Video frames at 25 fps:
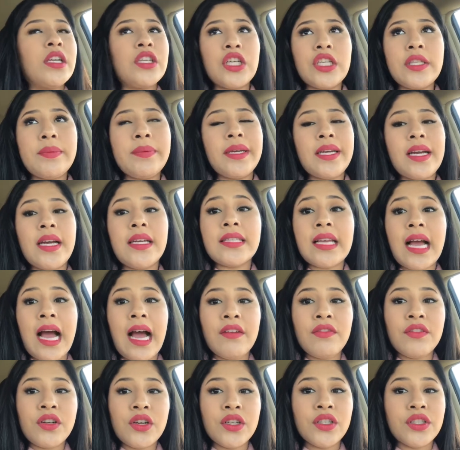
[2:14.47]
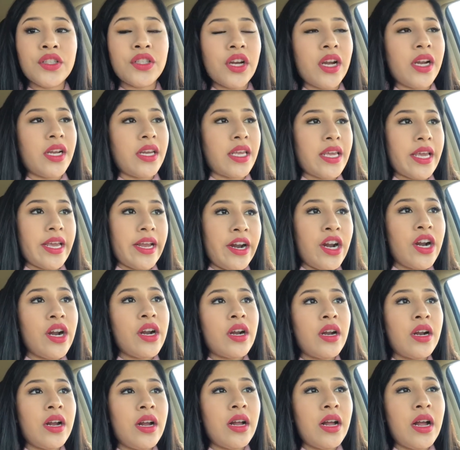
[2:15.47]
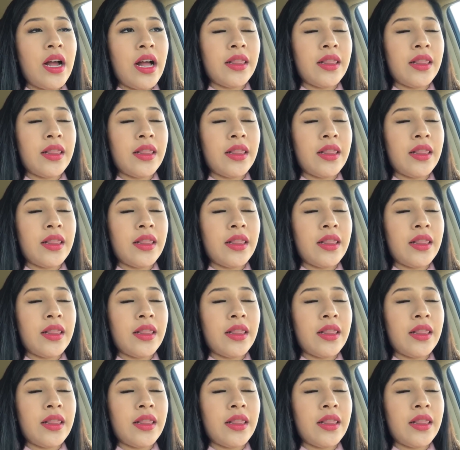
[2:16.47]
just because after a certain year,